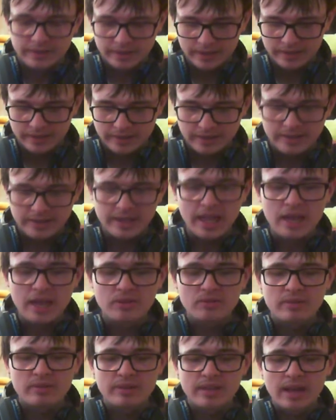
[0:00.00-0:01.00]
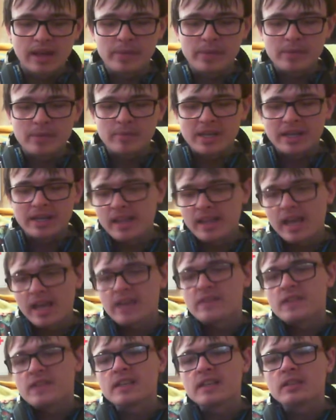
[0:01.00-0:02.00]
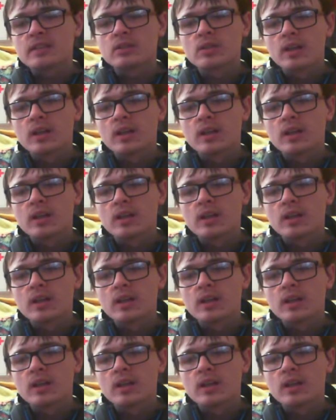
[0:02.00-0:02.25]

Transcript: than me being an atheist.